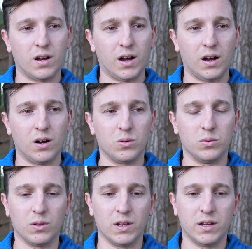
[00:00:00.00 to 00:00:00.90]
How
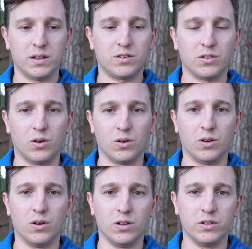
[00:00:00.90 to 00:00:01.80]
late
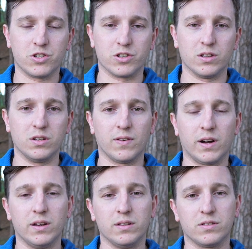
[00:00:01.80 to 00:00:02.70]
or early you should leave,
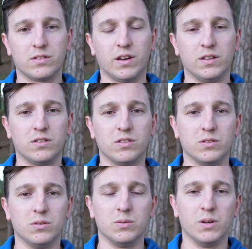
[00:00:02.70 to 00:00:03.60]
I tend
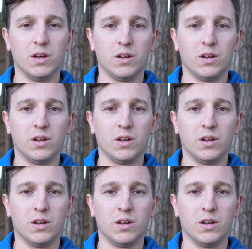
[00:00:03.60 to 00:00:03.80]
to